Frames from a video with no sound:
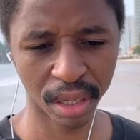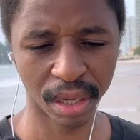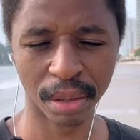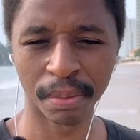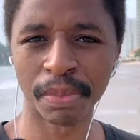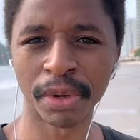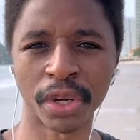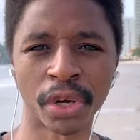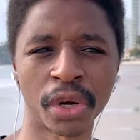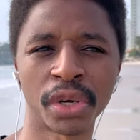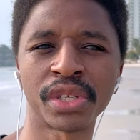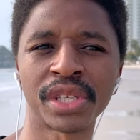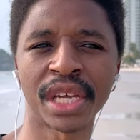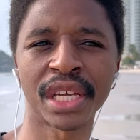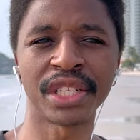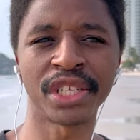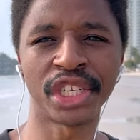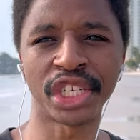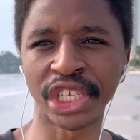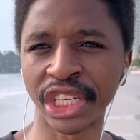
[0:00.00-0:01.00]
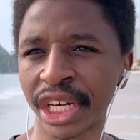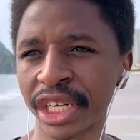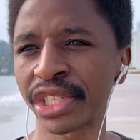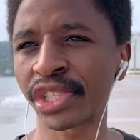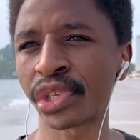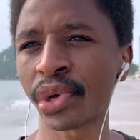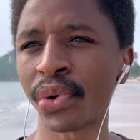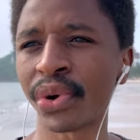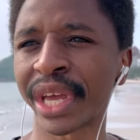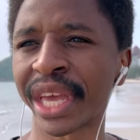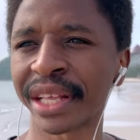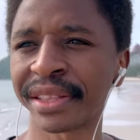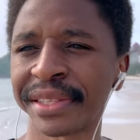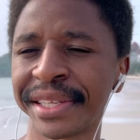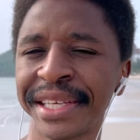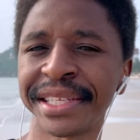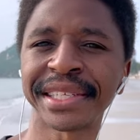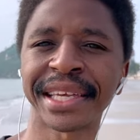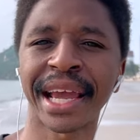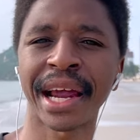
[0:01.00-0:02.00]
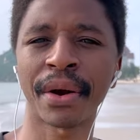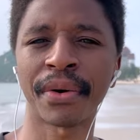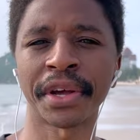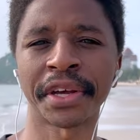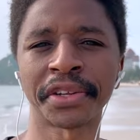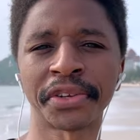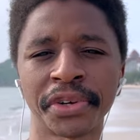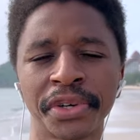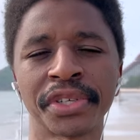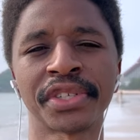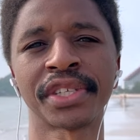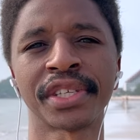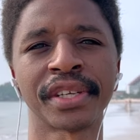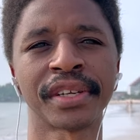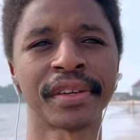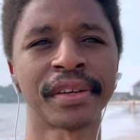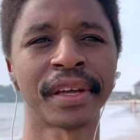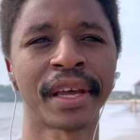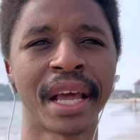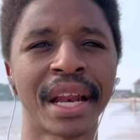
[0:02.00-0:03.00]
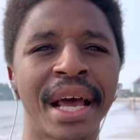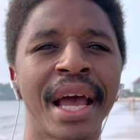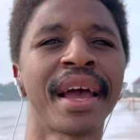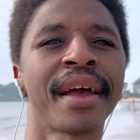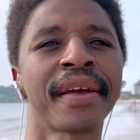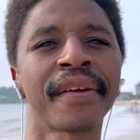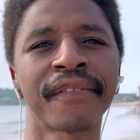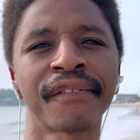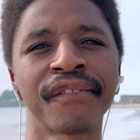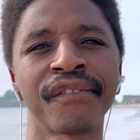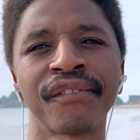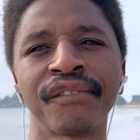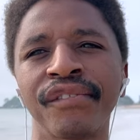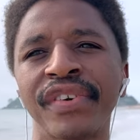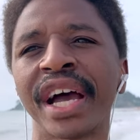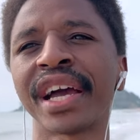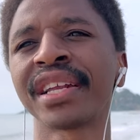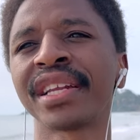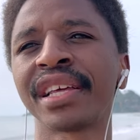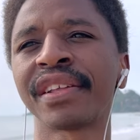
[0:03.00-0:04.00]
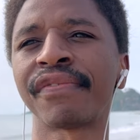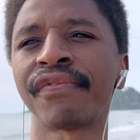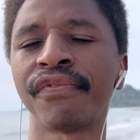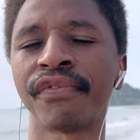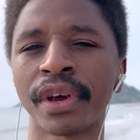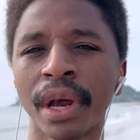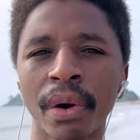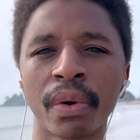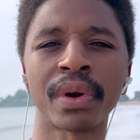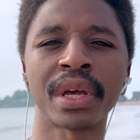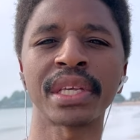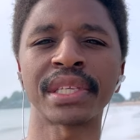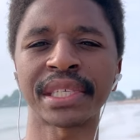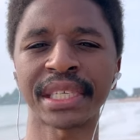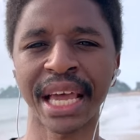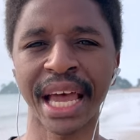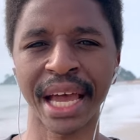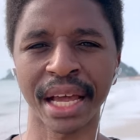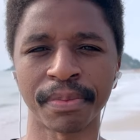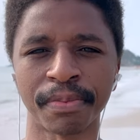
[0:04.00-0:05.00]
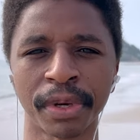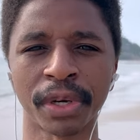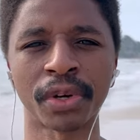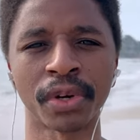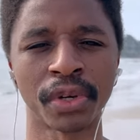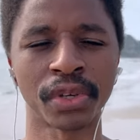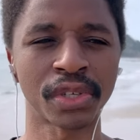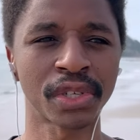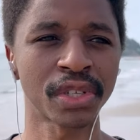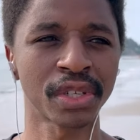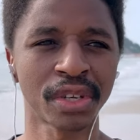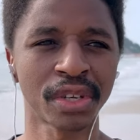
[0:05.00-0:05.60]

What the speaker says: because they just don't get these characters. And I find it very sad because